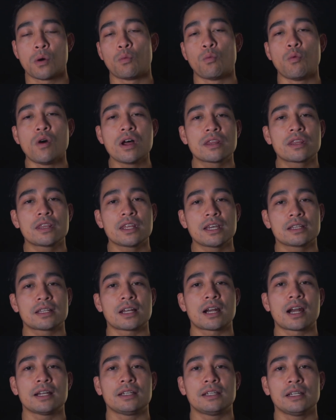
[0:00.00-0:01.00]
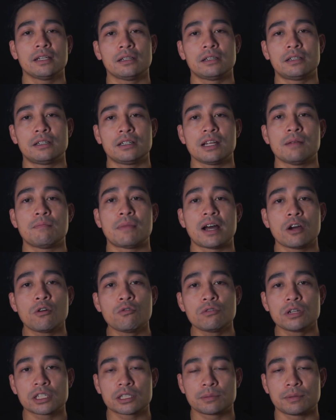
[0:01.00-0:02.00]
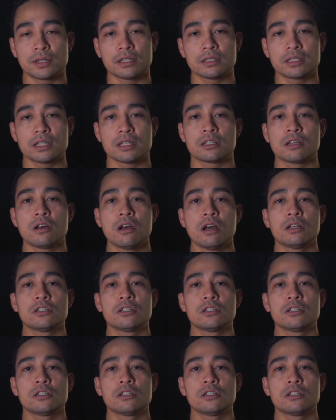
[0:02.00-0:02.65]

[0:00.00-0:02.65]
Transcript: One thing that I did learn in my own experience is